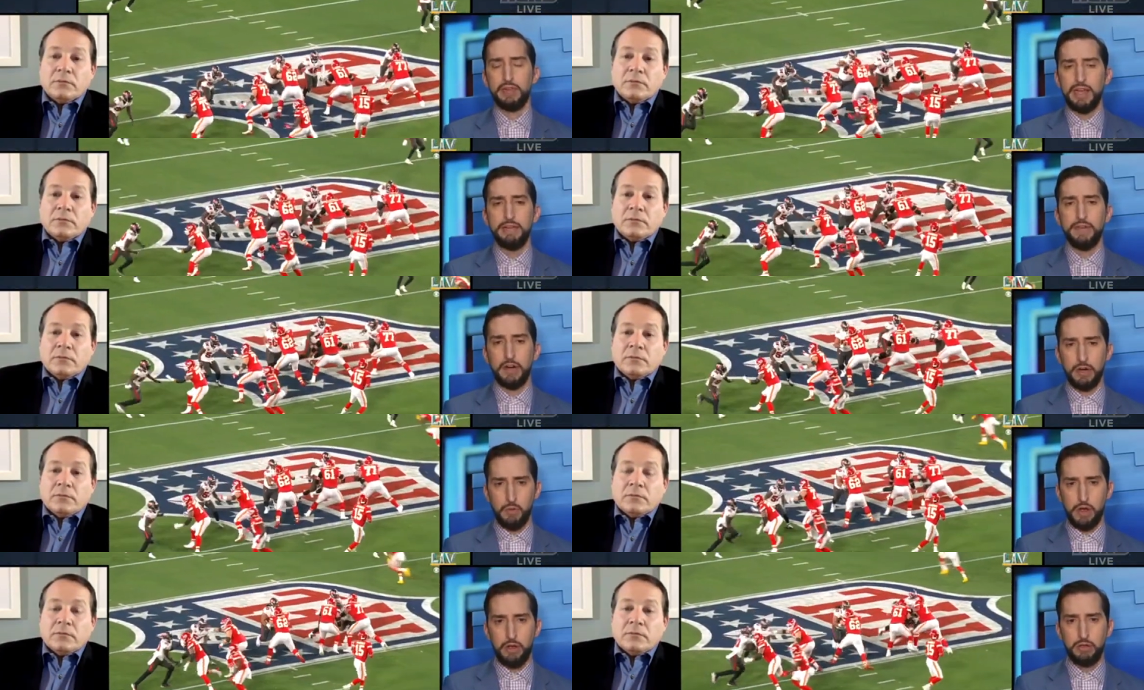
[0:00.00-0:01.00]
Speaker 1: play very
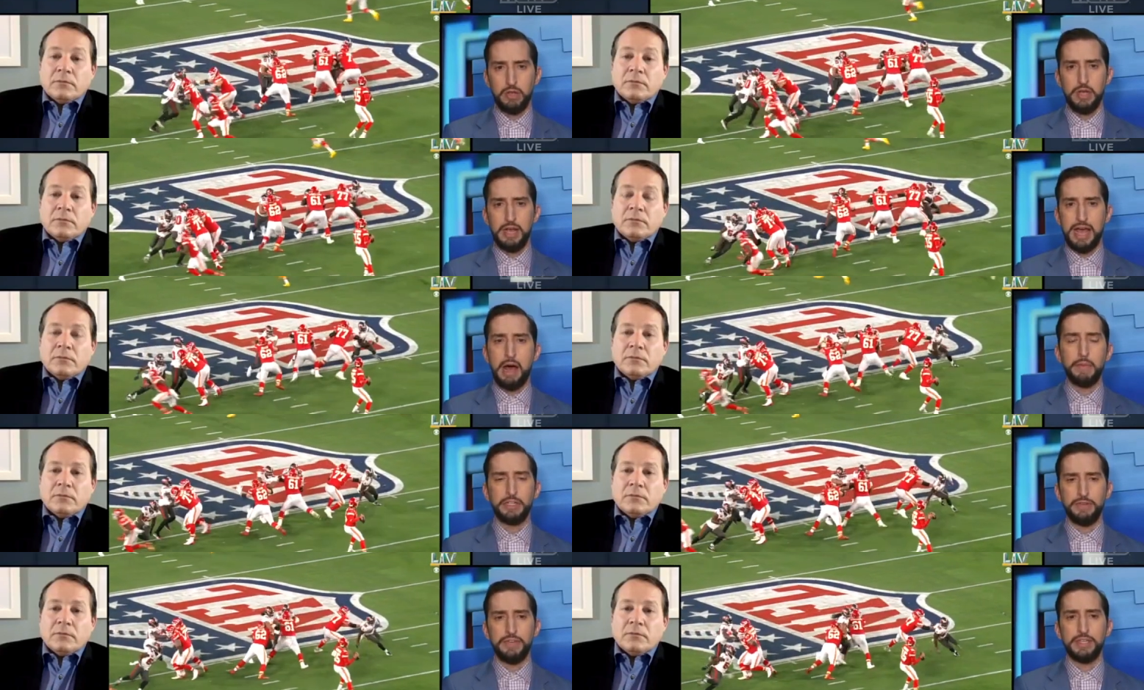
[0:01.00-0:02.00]
well. How much
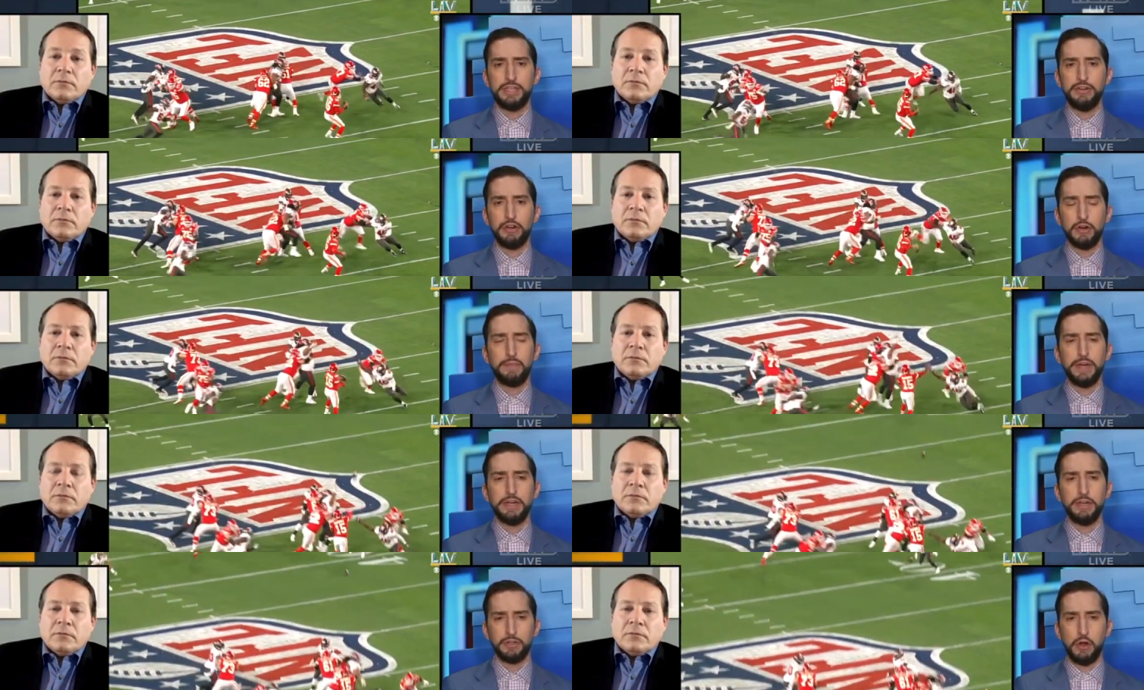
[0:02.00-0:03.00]
of this, in your
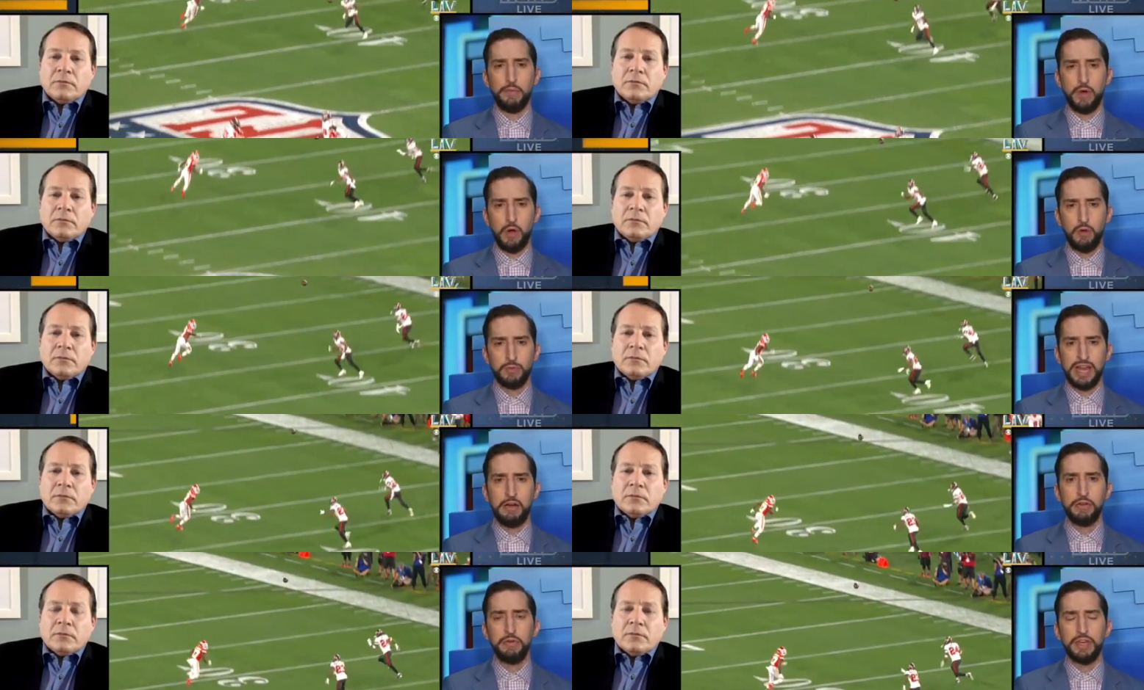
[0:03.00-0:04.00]
opinion, is on Mahomes? How
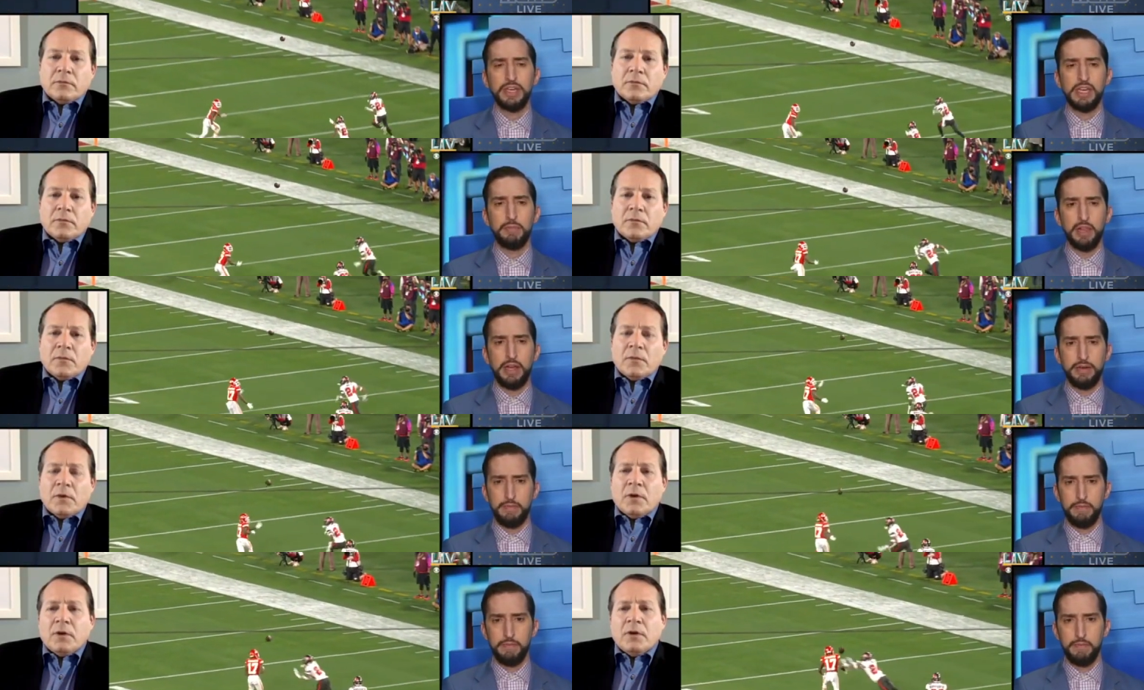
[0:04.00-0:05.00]
do you think he played?
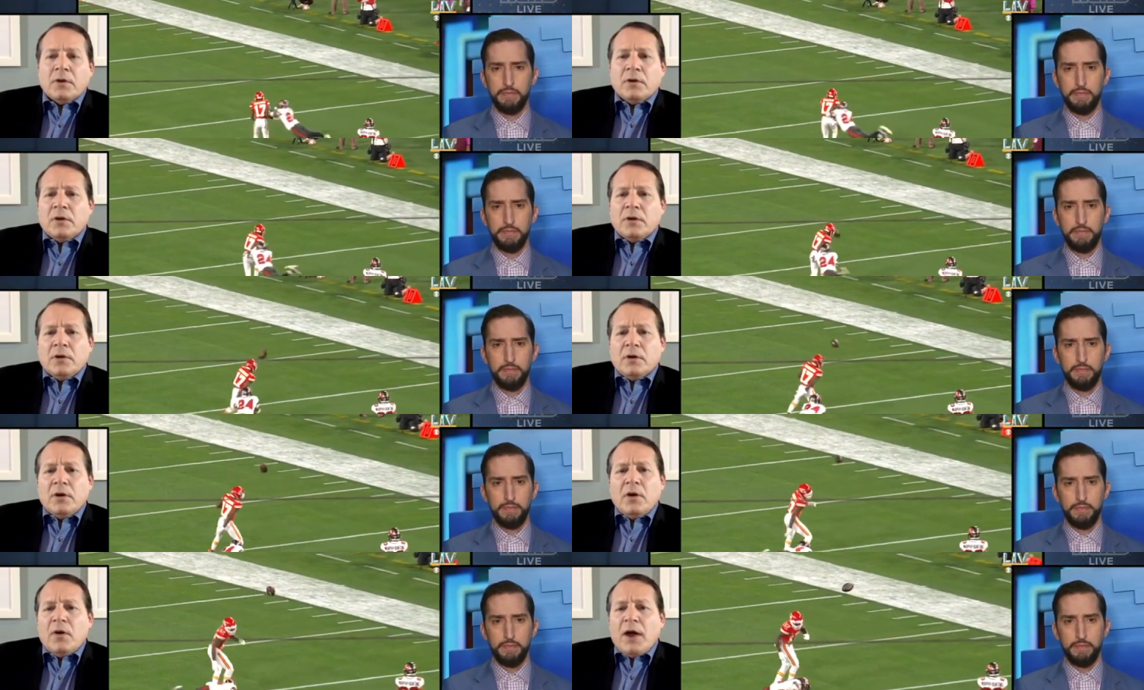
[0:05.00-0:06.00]

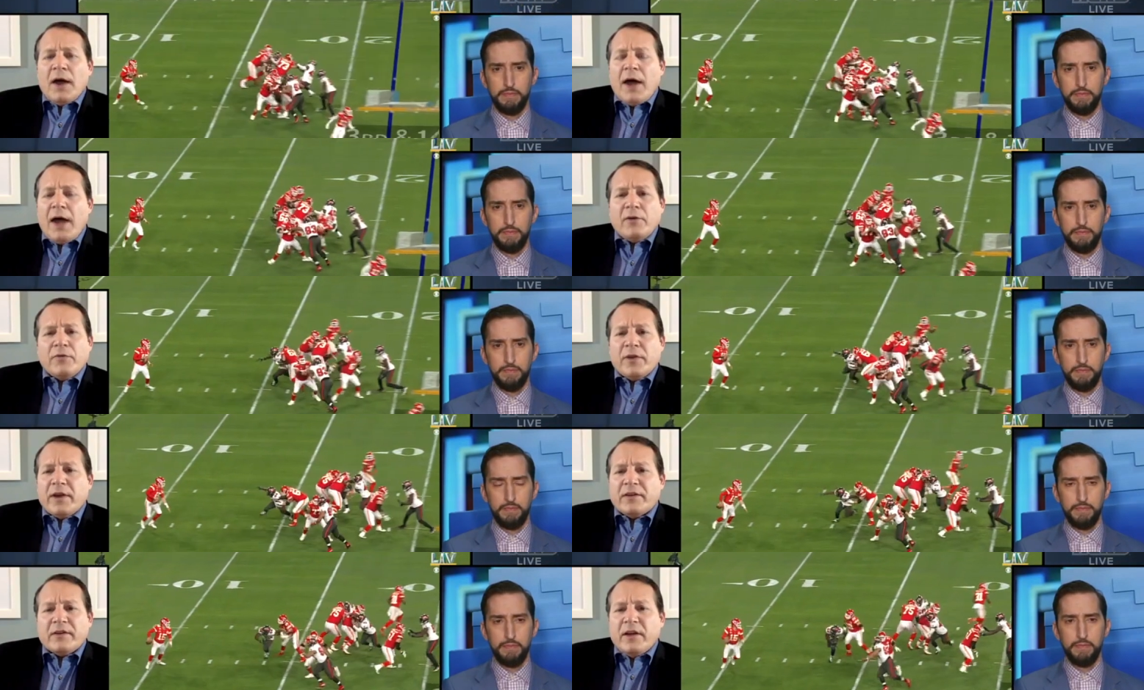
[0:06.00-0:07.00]
Speaker 2: No, I, I don't
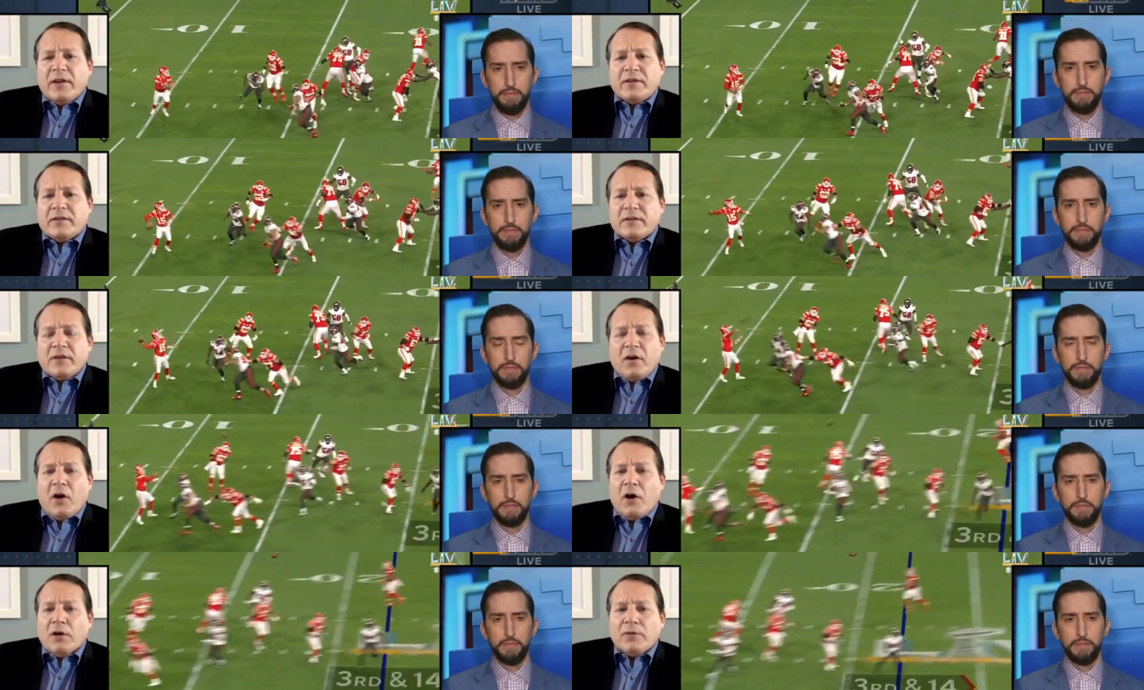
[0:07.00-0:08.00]
think it's it's
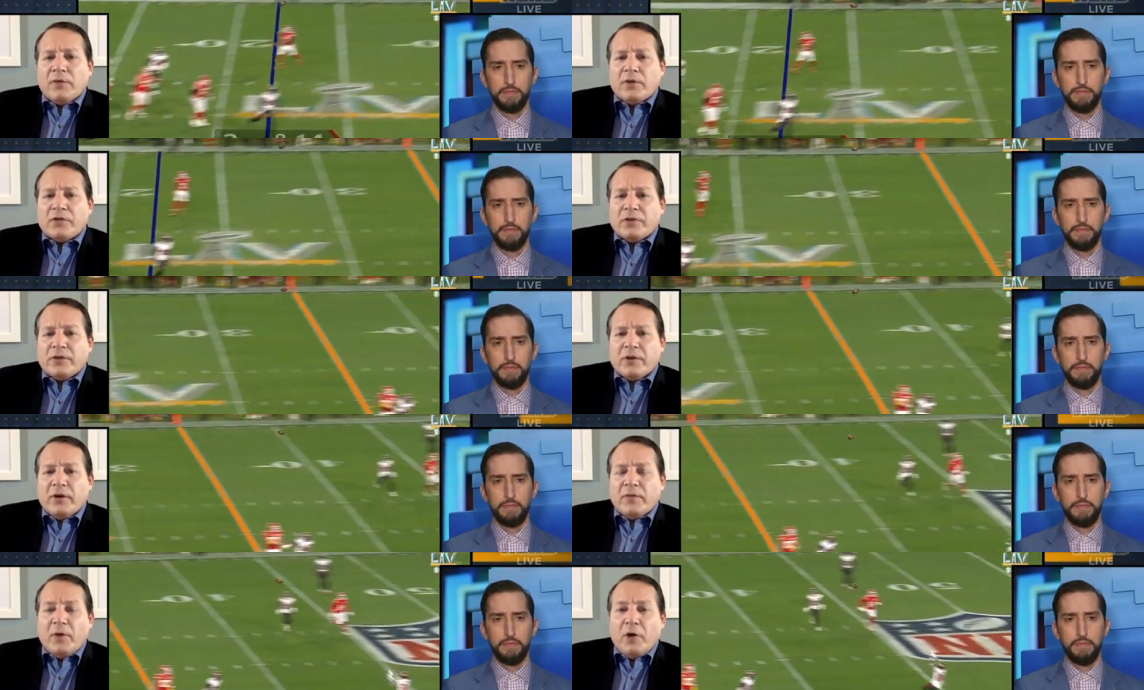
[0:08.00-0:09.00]
all a function of
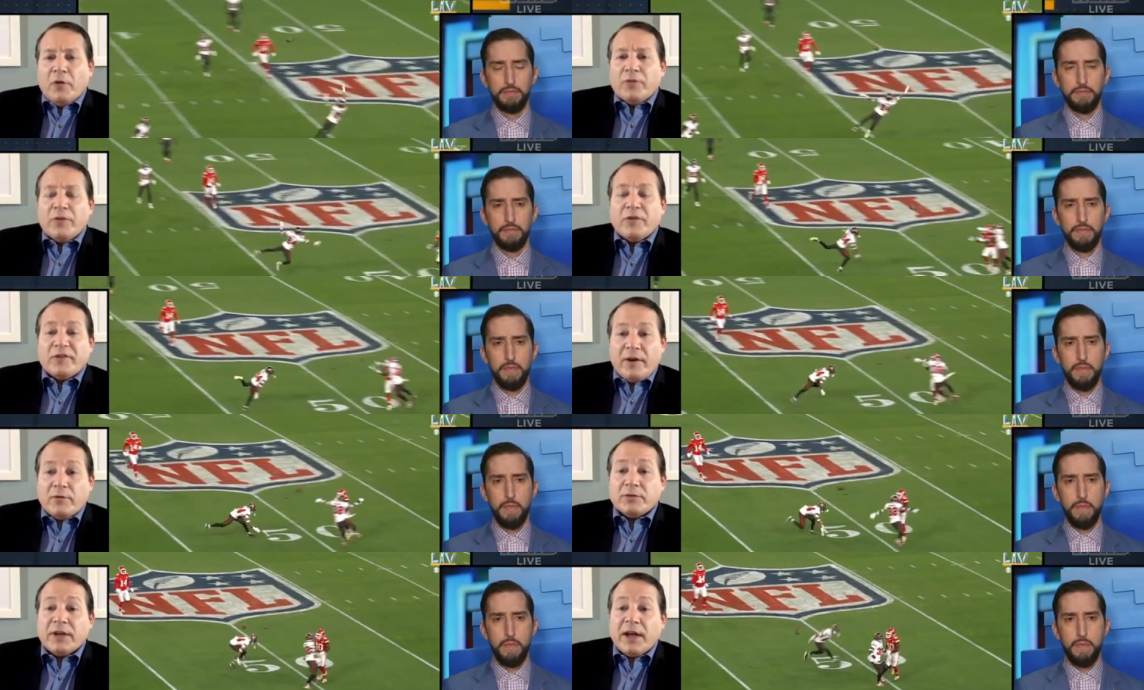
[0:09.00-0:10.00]
Mahomes. There were
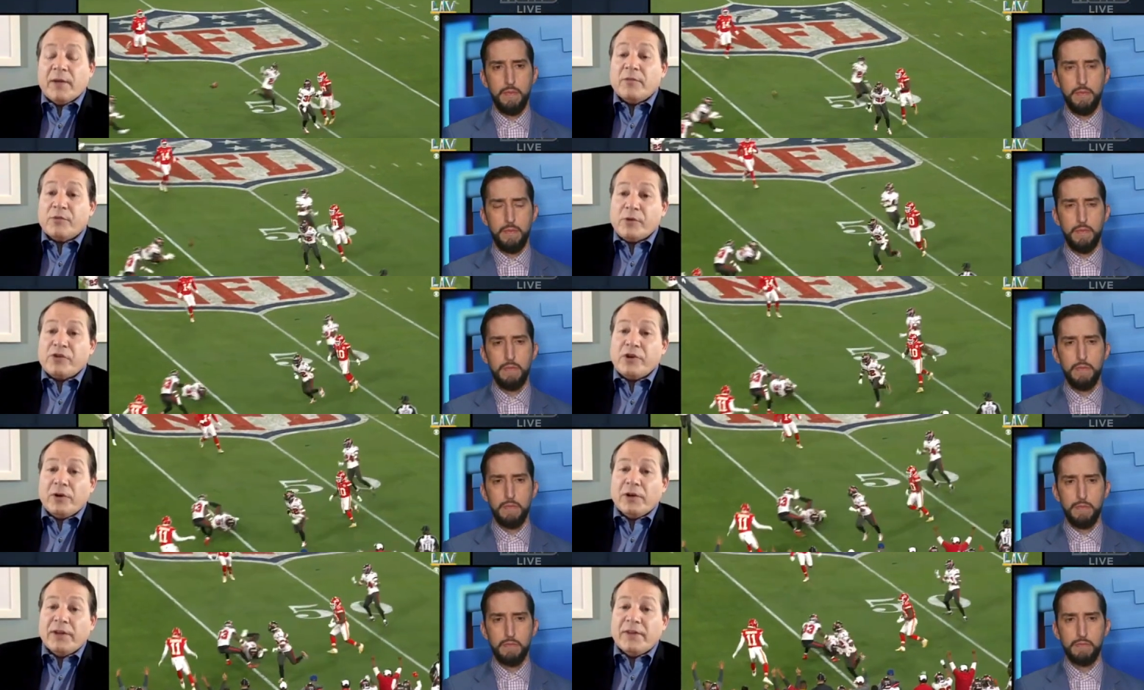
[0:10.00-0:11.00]
several times, especially
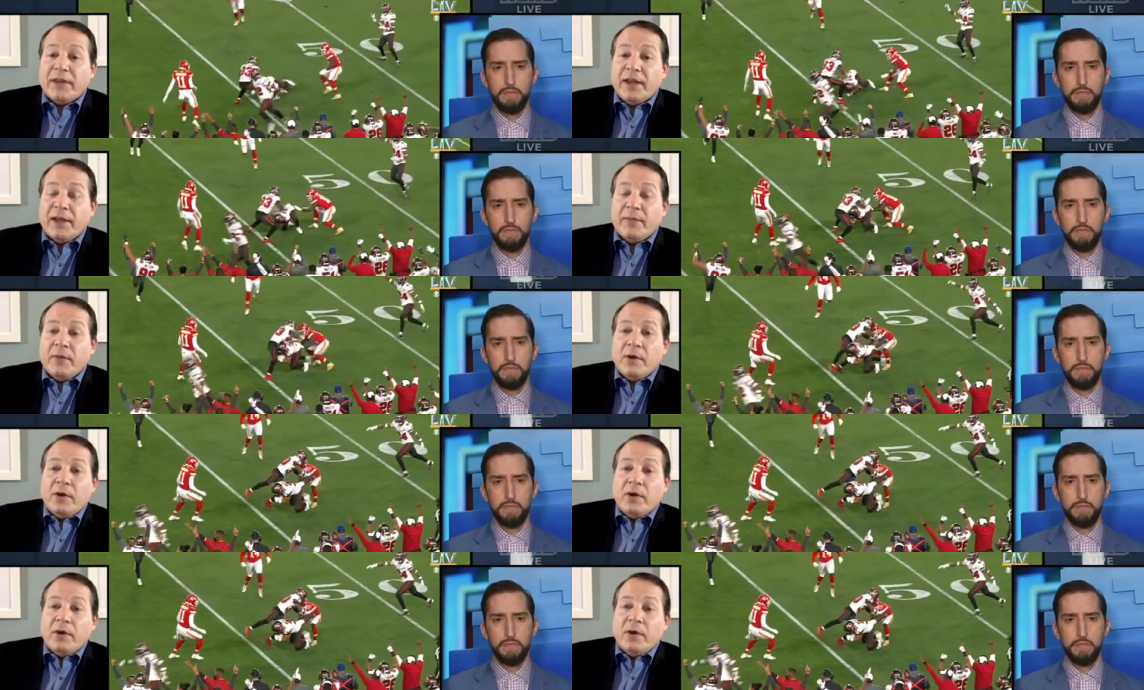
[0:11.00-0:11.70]
early in the game,